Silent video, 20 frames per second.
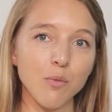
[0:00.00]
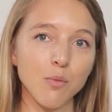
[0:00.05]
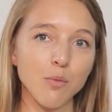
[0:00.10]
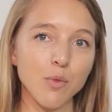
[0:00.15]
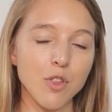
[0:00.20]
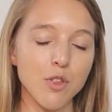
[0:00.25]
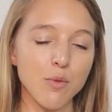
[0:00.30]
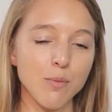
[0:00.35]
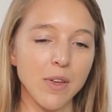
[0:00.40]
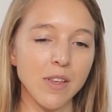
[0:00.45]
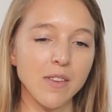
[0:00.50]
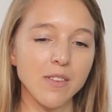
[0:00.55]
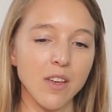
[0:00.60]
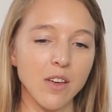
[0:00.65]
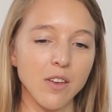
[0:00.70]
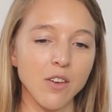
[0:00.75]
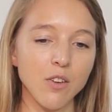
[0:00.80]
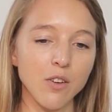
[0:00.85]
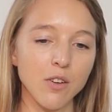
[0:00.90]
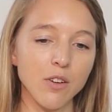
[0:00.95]
which means
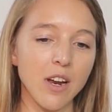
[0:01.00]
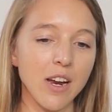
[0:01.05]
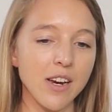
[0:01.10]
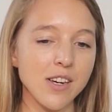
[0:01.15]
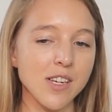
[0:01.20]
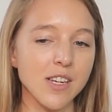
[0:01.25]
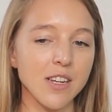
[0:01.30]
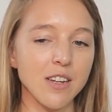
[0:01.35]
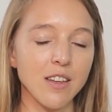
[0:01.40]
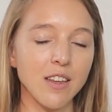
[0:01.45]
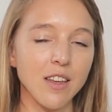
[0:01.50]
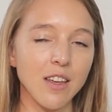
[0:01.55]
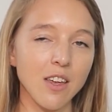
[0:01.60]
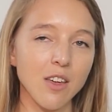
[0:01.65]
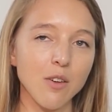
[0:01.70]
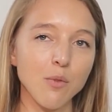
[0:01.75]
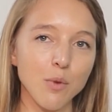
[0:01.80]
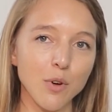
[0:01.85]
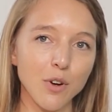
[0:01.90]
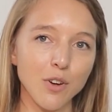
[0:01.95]
that you're actually the
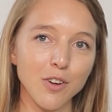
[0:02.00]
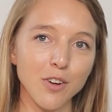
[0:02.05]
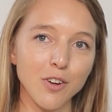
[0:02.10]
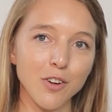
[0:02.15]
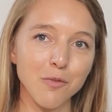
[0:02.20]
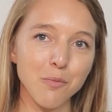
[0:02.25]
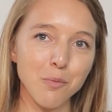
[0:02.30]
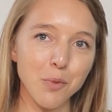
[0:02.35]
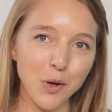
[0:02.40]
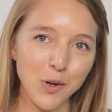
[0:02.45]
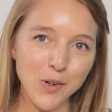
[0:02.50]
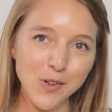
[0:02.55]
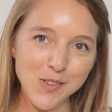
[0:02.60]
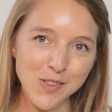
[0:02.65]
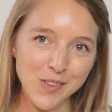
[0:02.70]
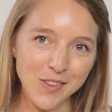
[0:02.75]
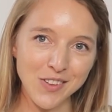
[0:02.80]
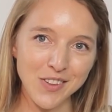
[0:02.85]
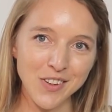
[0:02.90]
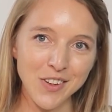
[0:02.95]
key worker
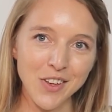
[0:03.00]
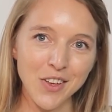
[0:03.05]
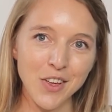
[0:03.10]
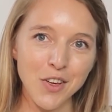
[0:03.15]
person